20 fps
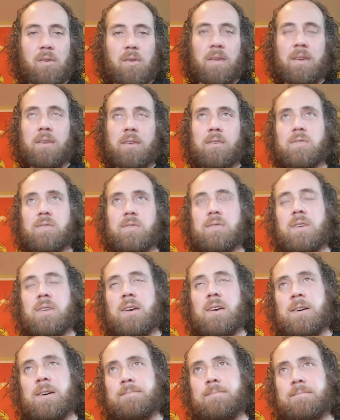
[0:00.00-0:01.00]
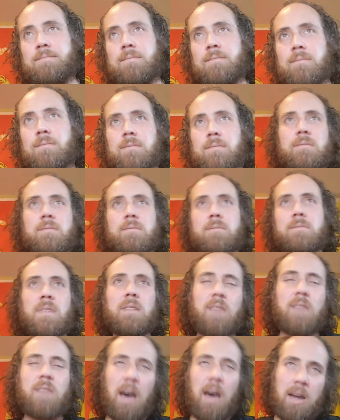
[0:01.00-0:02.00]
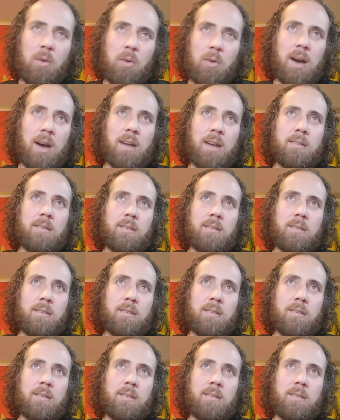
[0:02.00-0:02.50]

things, Taiwan,